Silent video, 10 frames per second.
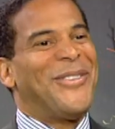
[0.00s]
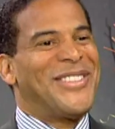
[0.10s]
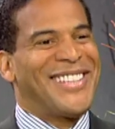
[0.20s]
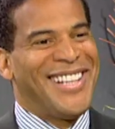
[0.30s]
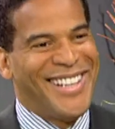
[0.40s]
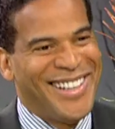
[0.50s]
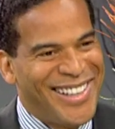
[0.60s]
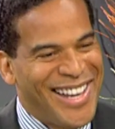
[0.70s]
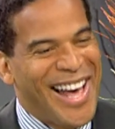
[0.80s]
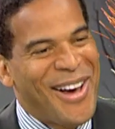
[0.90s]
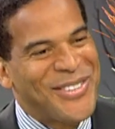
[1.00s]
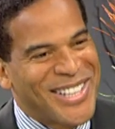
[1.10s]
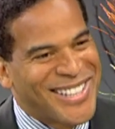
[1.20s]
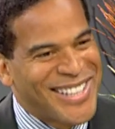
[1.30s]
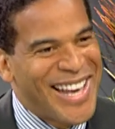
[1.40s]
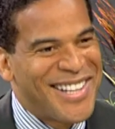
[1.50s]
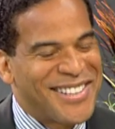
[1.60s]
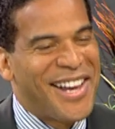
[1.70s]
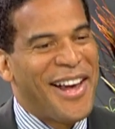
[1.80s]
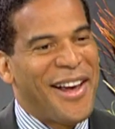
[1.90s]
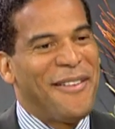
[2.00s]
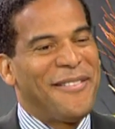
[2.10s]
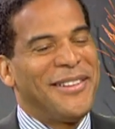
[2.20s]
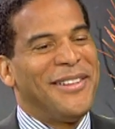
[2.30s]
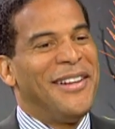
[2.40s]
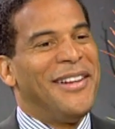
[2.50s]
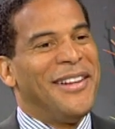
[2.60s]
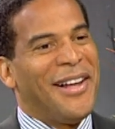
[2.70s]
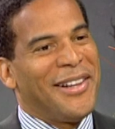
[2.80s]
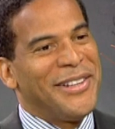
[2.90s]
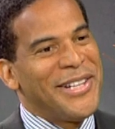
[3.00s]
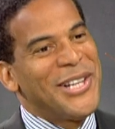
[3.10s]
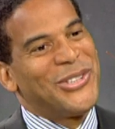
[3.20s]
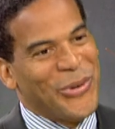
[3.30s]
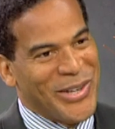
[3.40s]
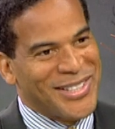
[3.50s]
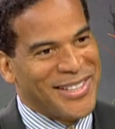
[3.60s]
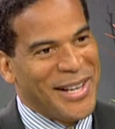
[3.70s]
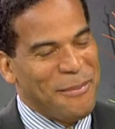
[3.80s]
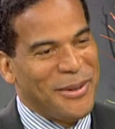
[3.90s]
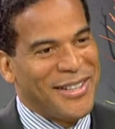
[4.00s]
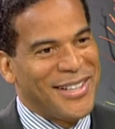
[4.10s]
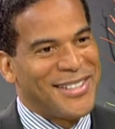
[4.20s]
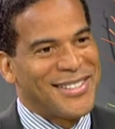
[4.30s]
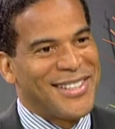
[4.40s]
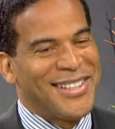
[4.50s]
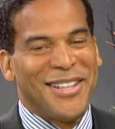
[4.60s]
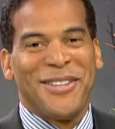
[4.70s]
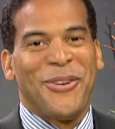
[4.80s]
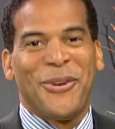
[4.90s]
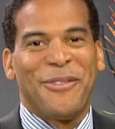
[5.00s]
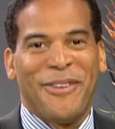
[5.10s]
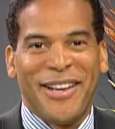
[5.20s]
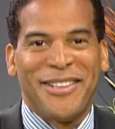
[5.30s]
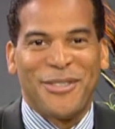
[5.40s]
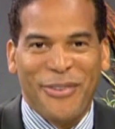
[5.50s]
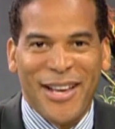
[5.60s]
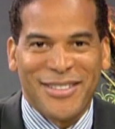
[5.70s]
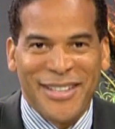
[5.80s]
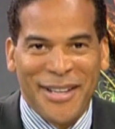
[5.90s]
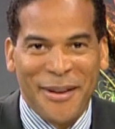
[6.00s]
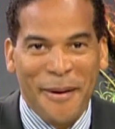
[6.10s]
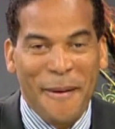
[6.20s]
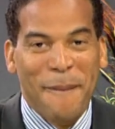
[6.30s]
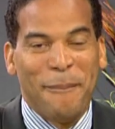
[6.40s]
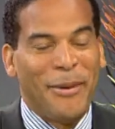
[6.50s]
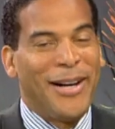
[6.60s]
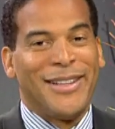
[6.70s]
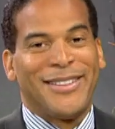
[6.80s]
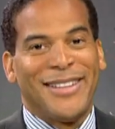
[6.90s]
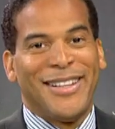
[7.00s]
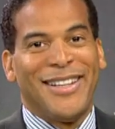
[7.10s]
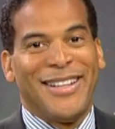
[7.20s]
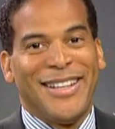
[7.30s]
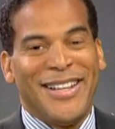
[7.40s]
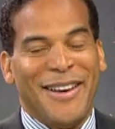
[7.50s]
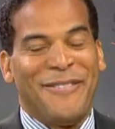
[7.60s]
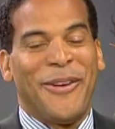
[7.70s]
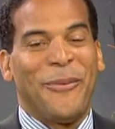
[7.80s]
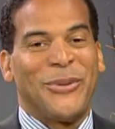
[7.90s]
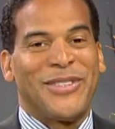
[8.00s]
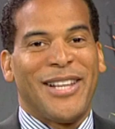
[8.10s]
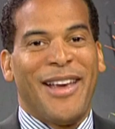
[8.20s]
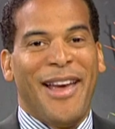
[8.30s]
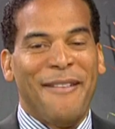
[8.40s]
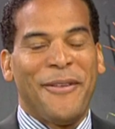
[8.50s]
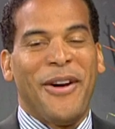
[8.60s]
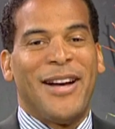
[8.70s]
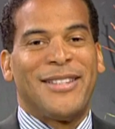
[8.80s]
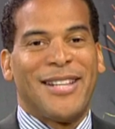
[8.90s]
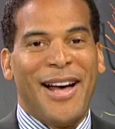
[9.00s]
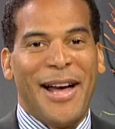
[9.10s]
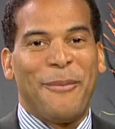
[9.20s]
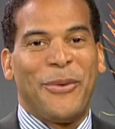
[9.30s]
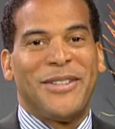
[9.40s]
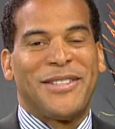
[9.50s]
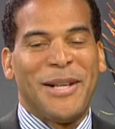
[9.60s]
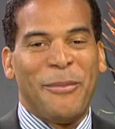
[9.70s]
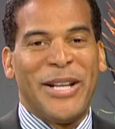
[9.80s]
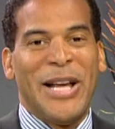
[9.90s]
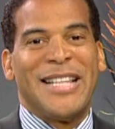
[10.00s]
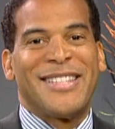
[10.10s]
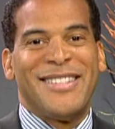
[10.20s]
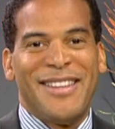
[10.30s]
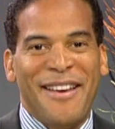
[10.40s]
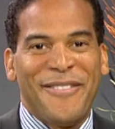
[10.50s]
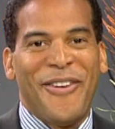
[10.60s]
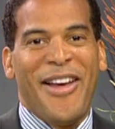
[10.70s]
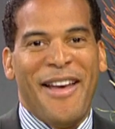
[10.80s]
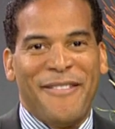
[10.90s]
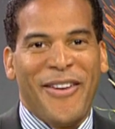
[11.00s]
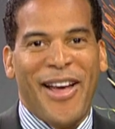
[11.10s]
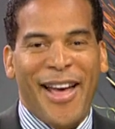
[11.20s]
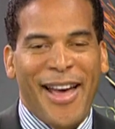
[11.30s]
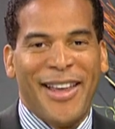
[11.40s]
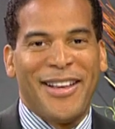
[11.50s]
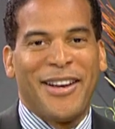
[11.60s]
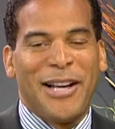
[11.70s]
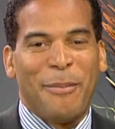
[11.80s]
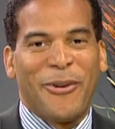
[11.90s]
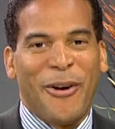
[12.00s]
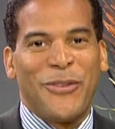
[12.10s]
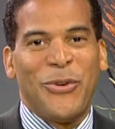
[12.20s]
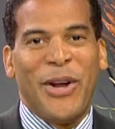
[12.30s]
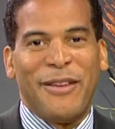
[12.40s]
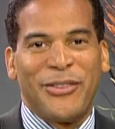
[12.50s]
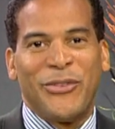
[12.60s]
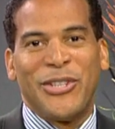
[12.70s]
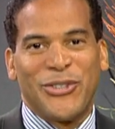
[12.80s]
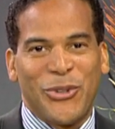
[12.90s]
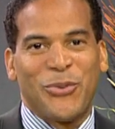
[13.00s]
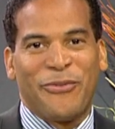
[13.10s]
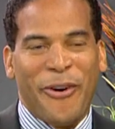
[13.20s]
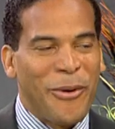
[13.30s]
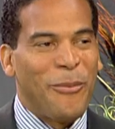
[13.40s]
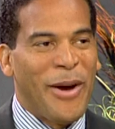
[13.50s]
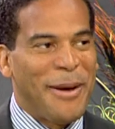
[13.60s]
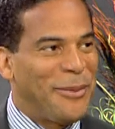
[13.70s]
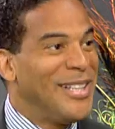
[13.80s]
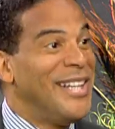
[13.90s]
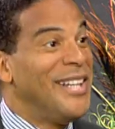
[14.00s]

was excited to have Lydia join us today because you're going to find this fascinating, but if there was ever a time when someone has never, ever had a cup of coffee, you'd have to really search far and wide. But